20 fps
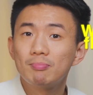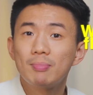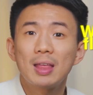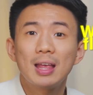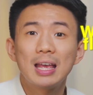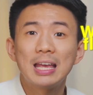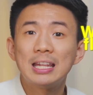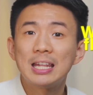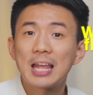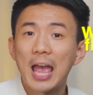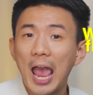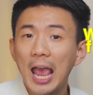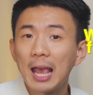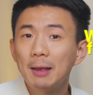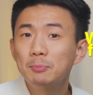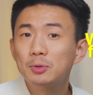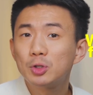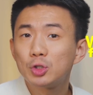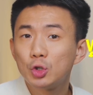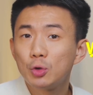it
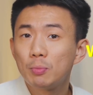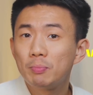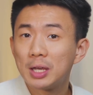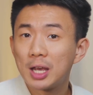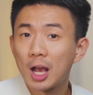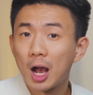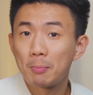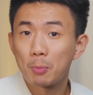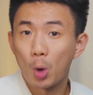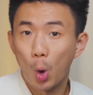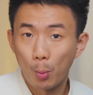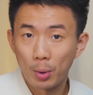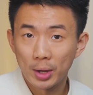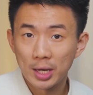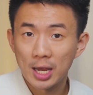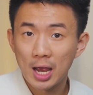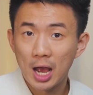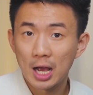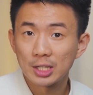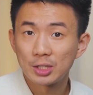aims to become
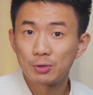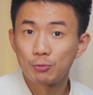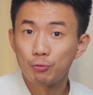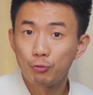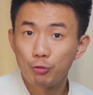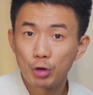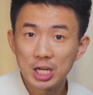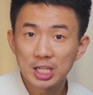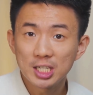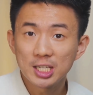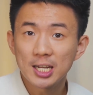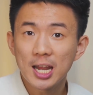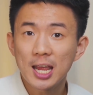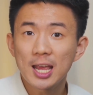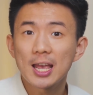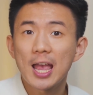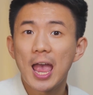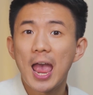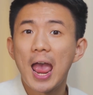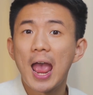OpenAI's
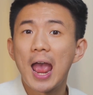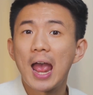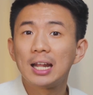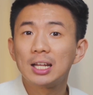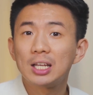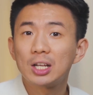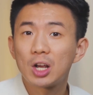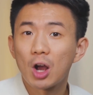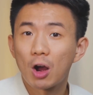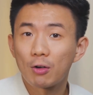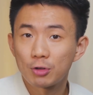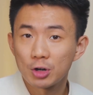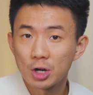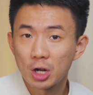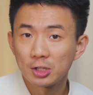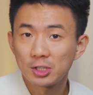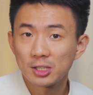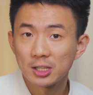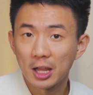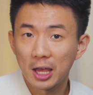reasoning and
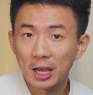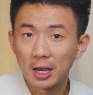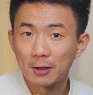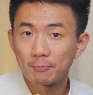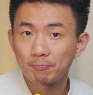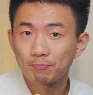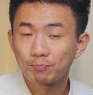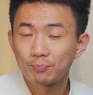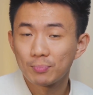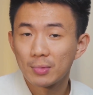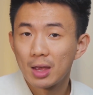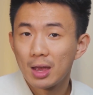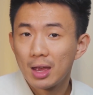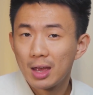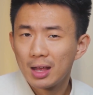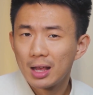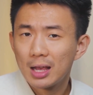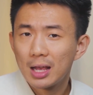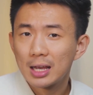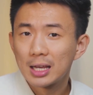governance layer,
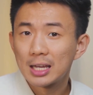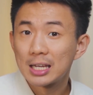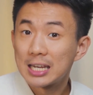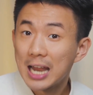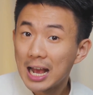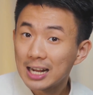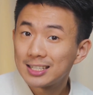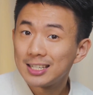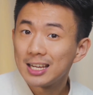connecting